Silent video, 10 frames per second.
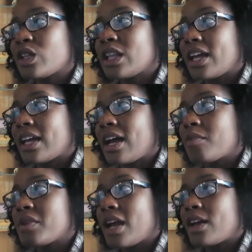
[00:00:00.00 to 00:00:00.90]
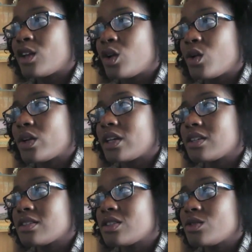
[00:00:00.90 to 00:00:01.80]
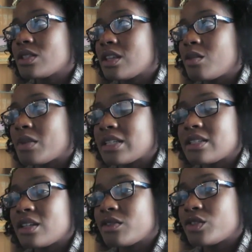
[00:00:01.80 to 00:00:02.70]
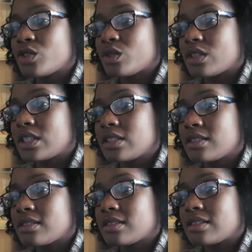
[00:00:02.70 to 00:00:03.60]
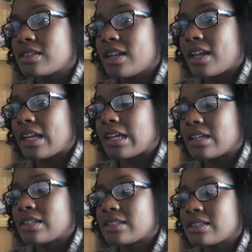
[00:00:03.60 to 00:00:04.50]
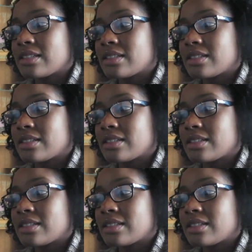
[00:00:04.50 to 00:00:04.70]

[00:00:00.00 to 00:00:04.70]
feel like I'm not going to sell myself short and